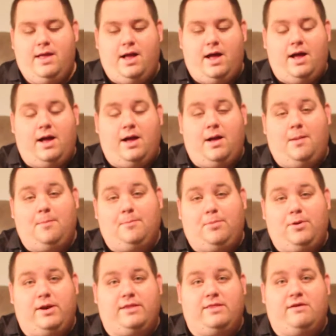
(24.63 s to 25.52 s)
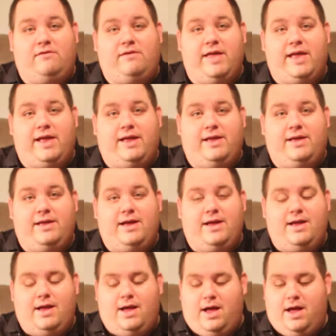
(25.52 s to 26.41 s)
I'm putting the link
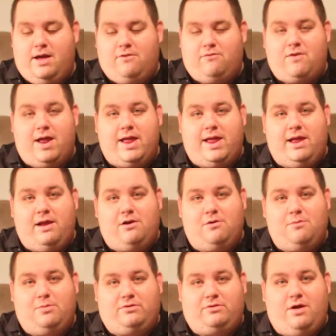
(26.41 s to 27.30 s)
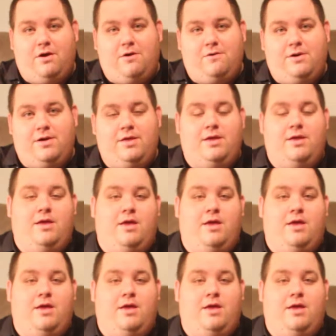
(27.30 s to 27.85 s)
right here below.